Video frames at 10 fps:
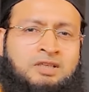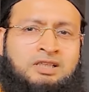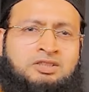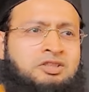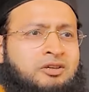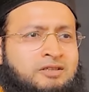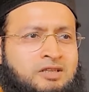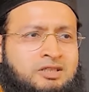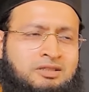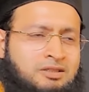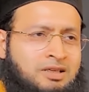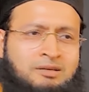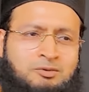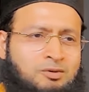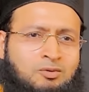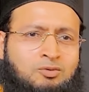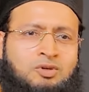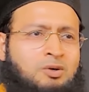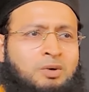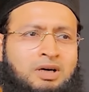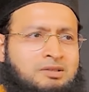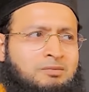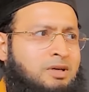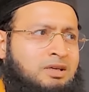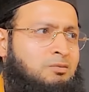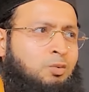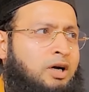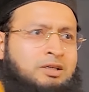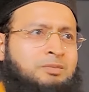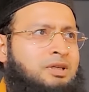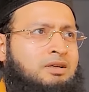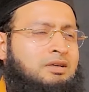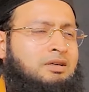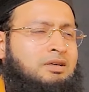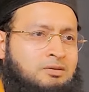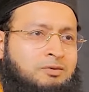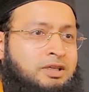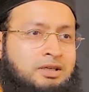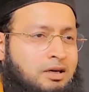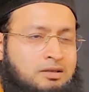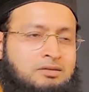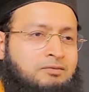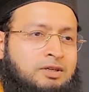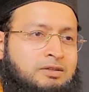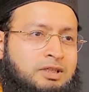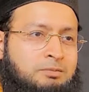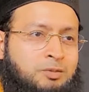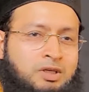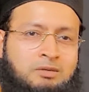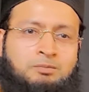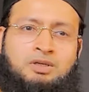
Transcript: Easy translation today. Though taqwa has a very wide meaning, has a very deep meaning.